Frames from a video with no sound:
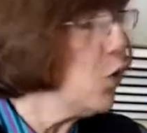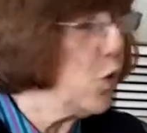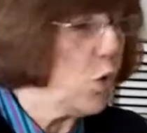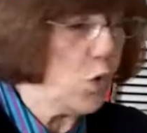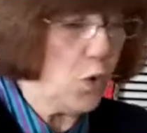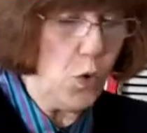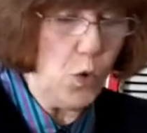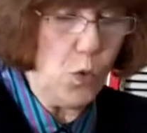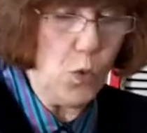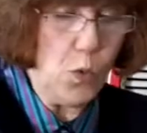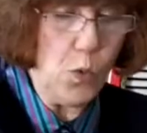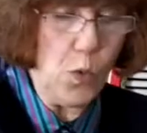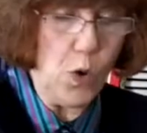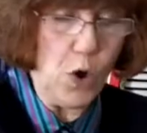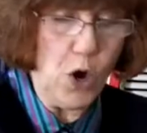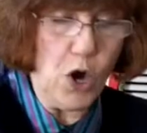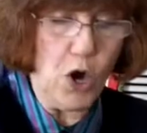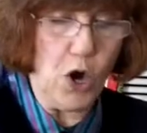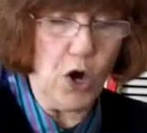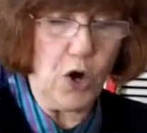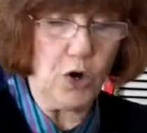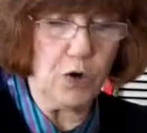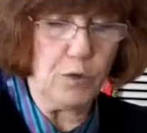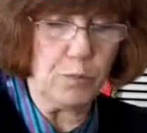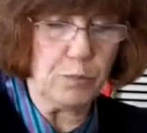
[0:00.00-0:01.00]
who
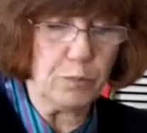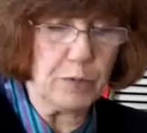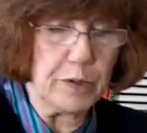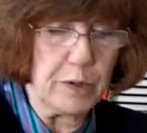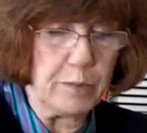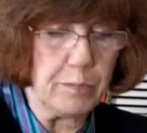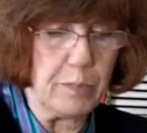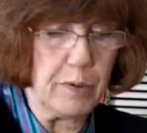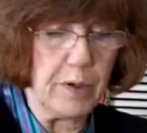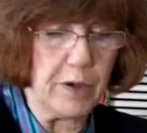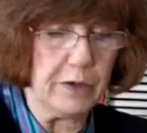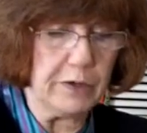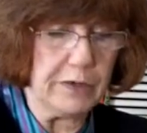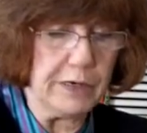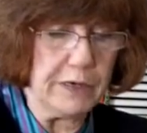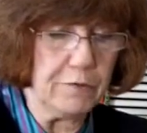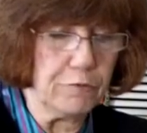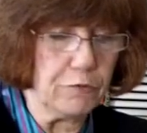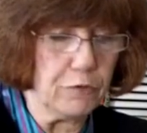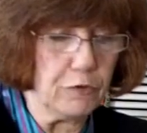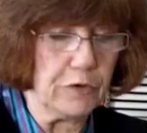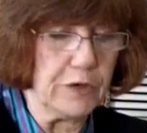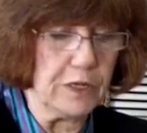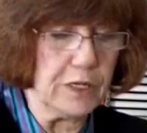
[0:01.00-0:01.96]
were preparing for